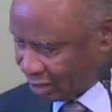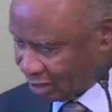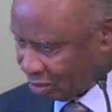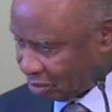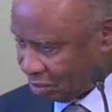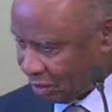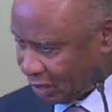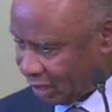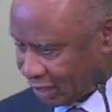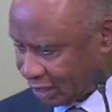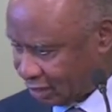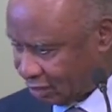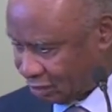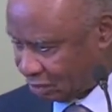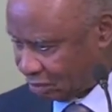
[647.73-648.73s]
we,
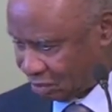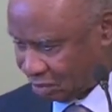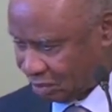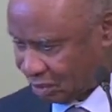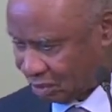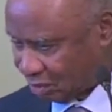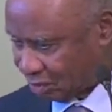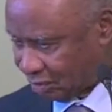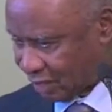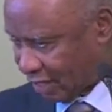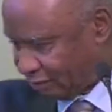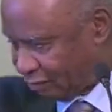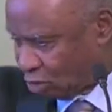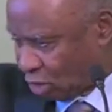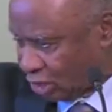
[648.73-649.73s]
we,
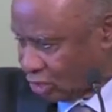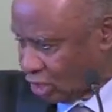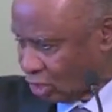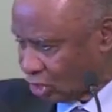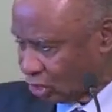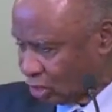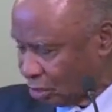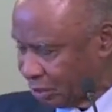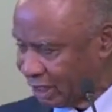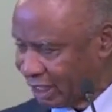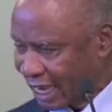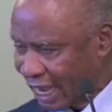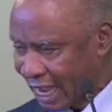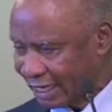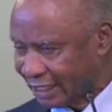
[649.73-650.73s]
everyone is not going to be the
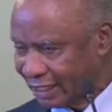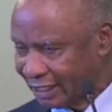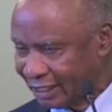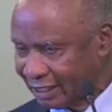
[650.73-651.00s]
hand,